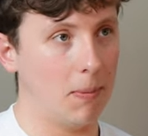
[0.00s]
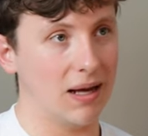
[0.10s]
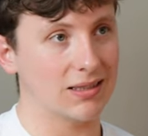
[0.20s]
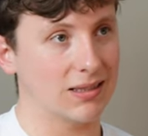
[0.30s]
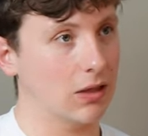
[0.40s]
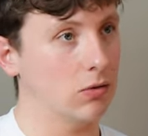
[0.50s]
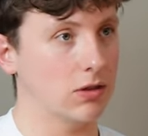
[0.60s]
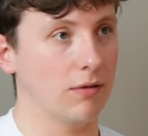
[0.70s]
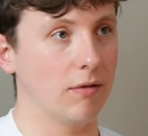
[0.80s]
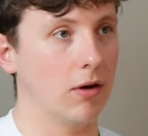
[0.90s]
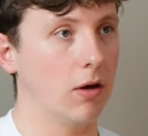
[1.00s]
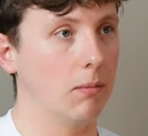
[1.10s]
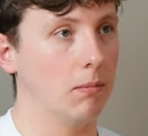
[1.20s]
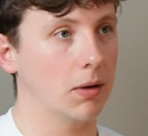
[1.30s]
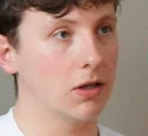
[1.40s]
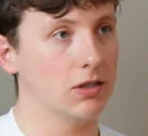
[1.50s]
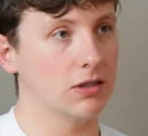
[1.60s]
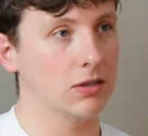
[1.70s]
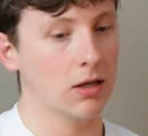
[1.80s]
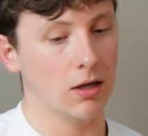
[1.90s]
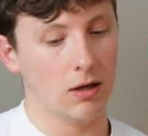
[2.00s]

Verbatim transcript: best skills I've ever learned, because